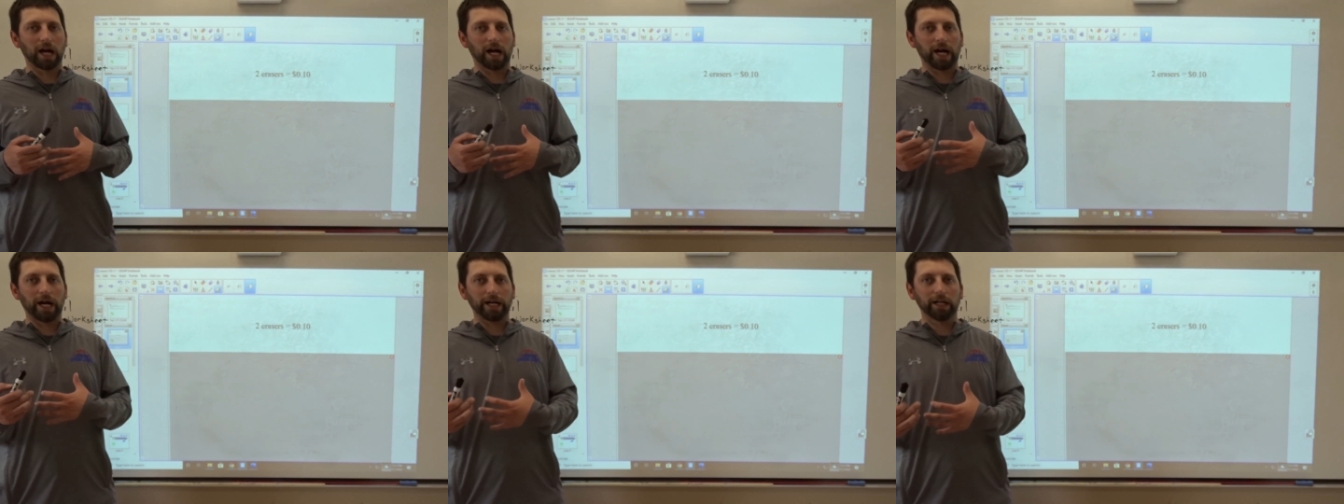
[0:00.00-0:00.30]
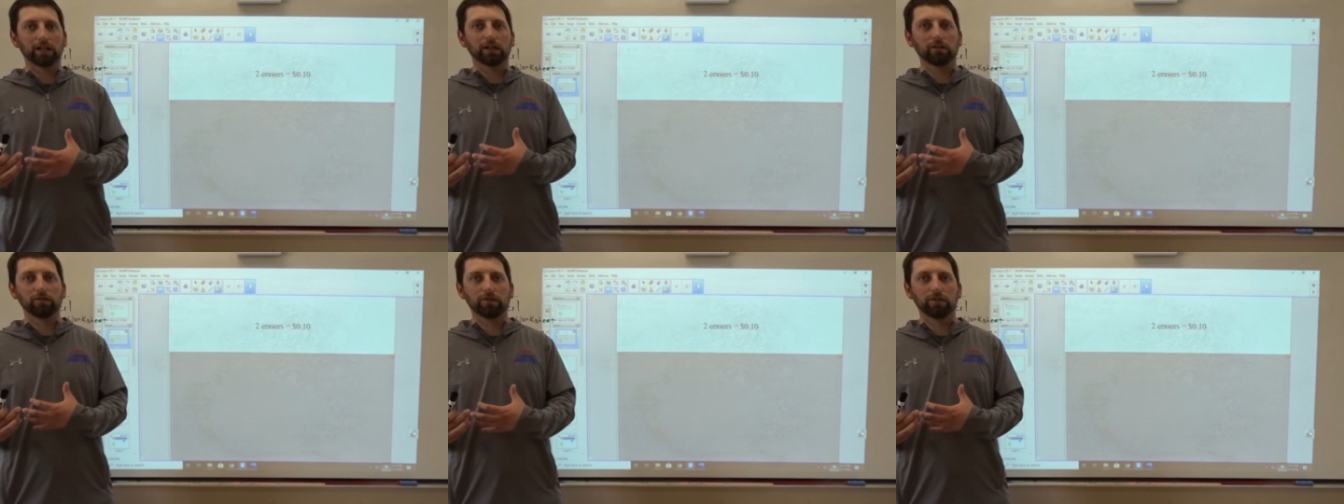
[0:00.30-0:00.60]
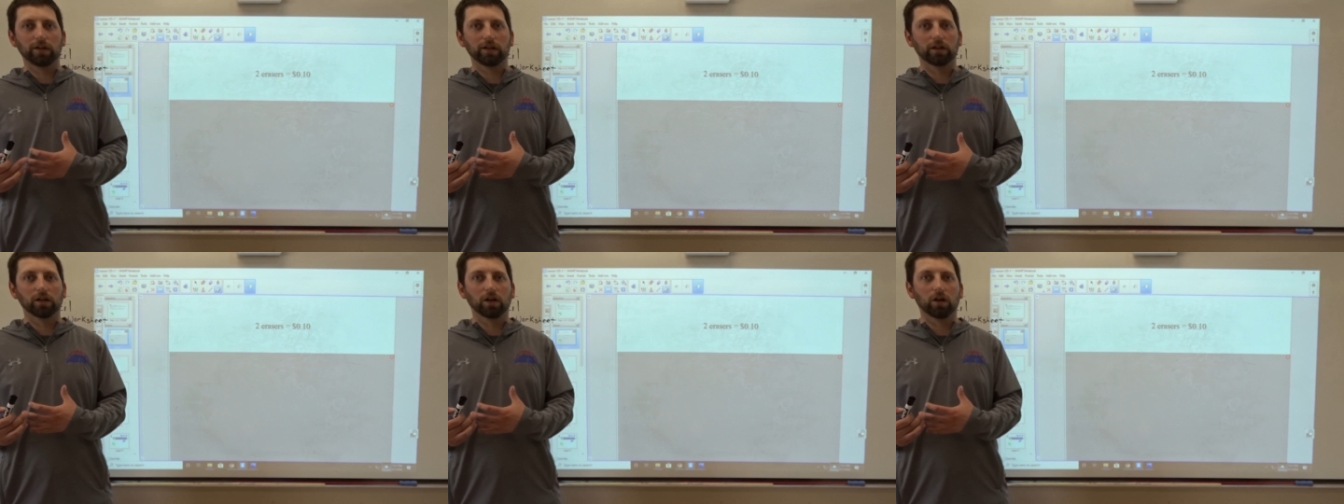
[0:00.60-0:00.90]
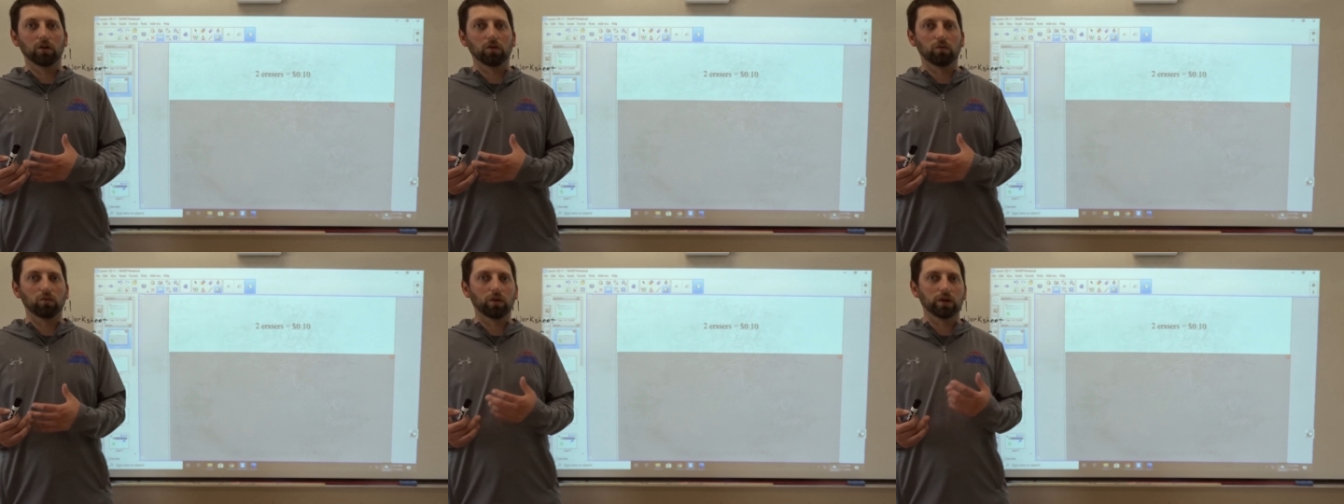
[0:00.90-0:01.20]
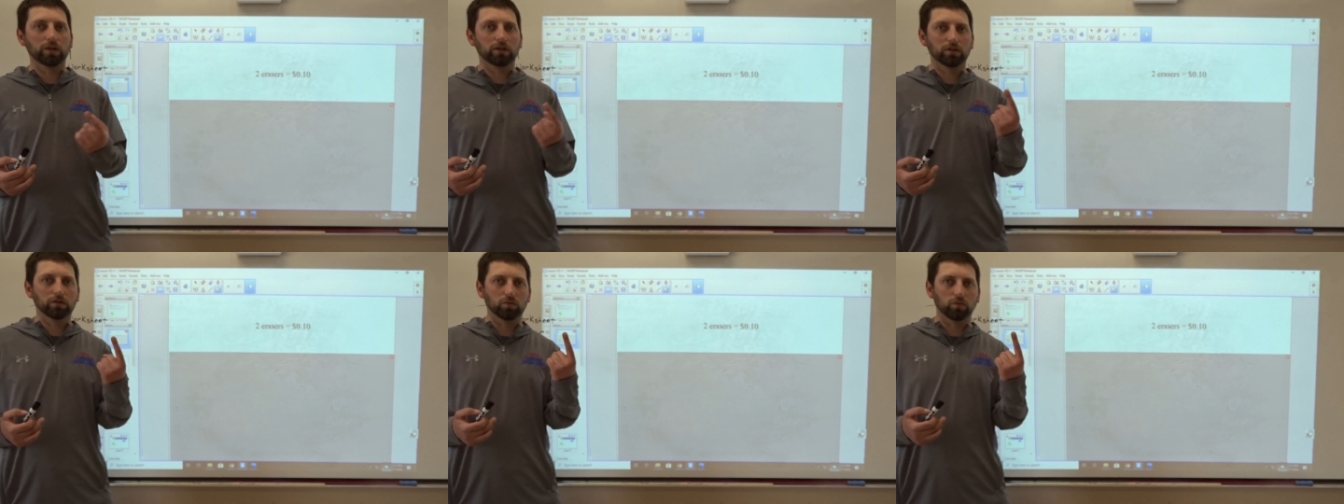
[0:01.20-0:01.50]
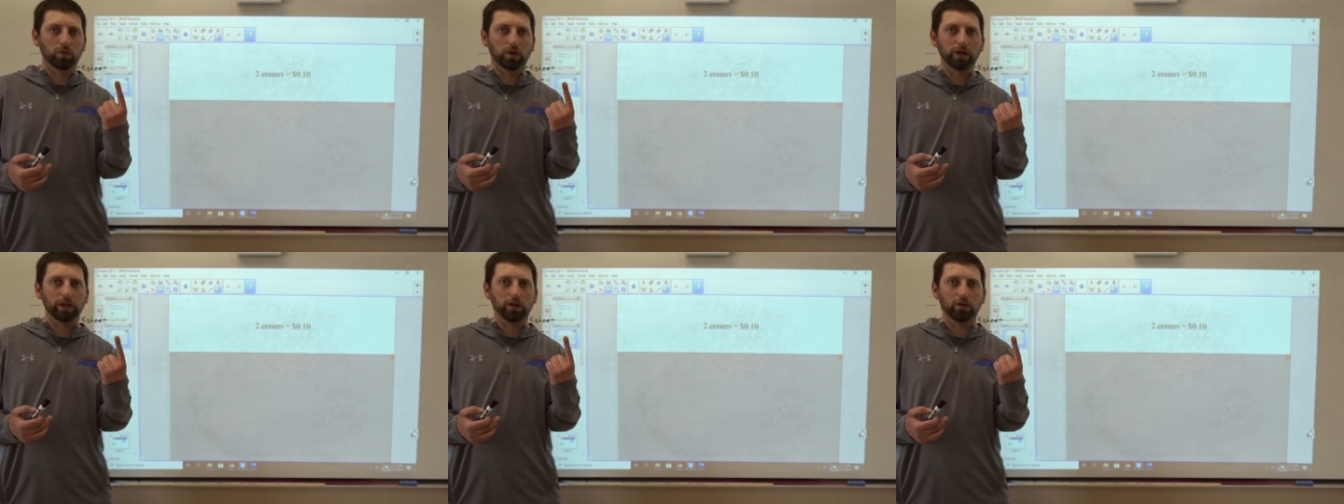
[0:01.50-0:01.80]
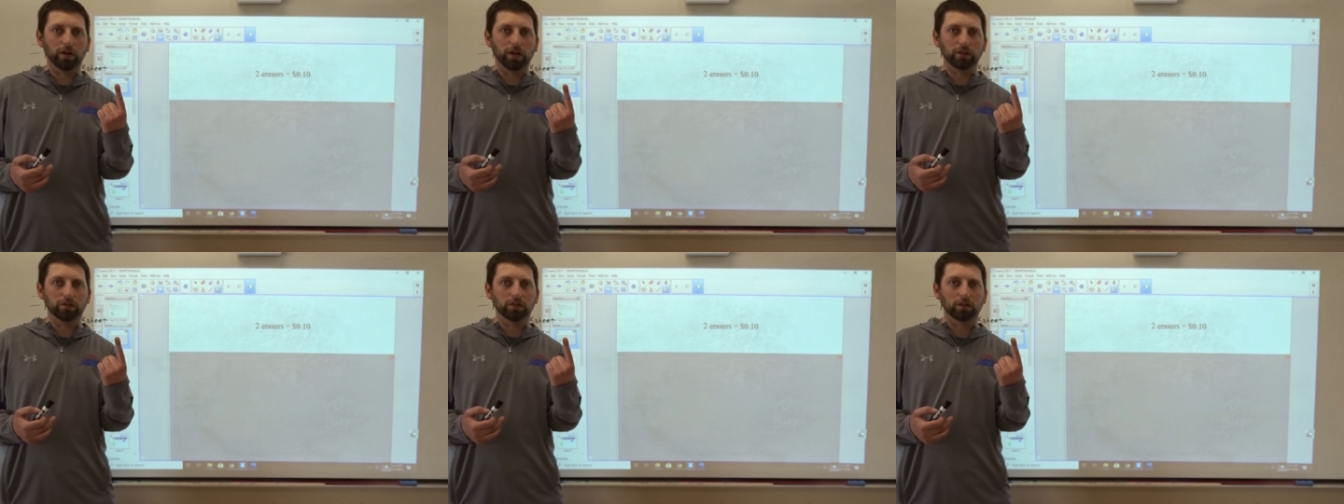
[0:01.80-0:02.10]
I can figure out what does one
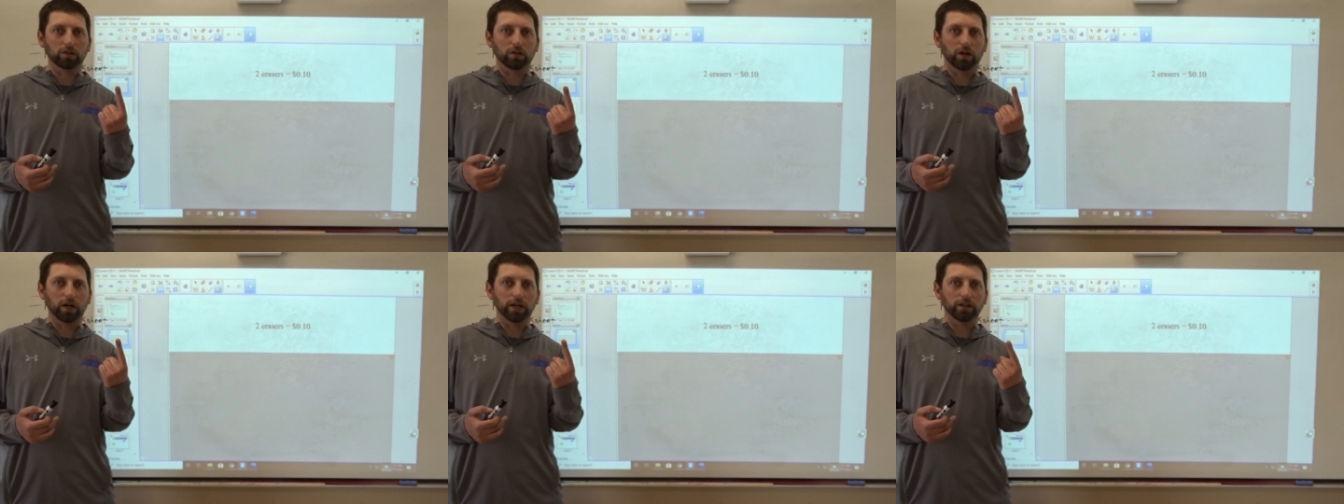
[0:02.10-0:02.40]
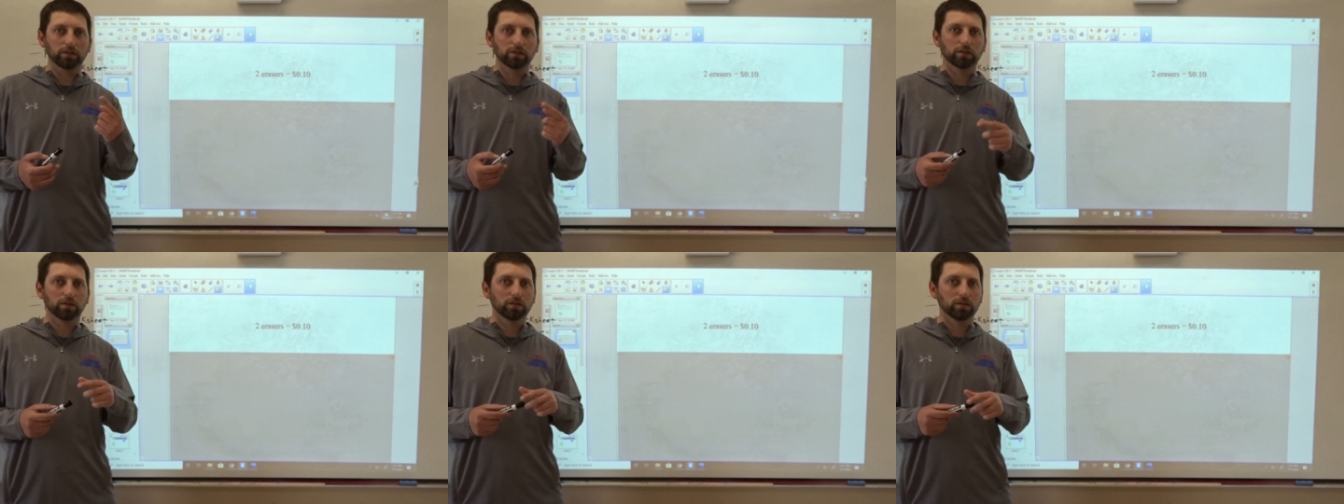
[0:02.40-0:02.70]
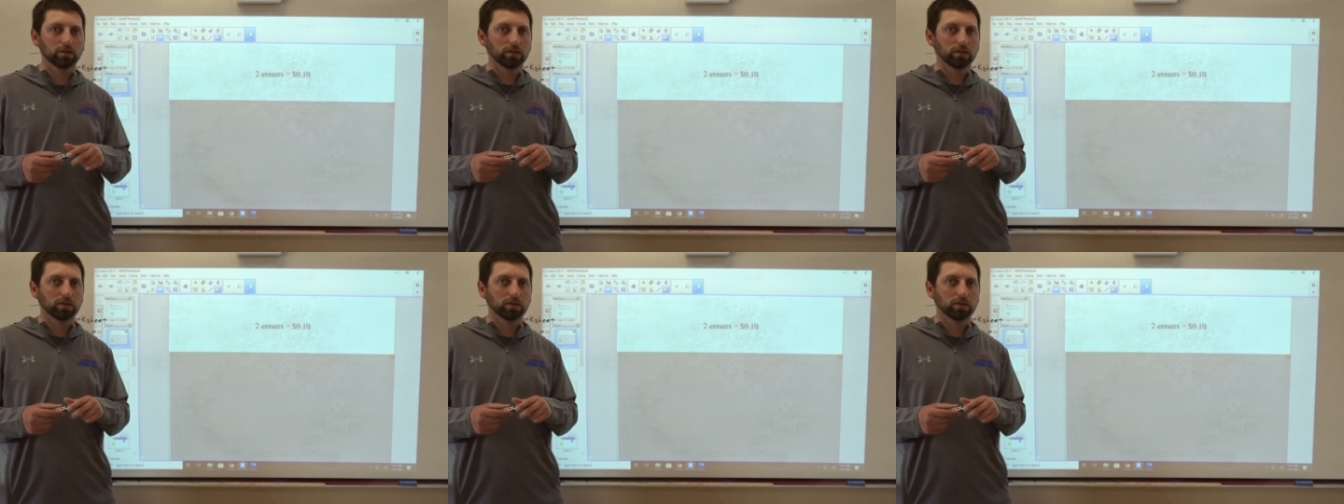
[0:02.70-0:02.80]
eraser cost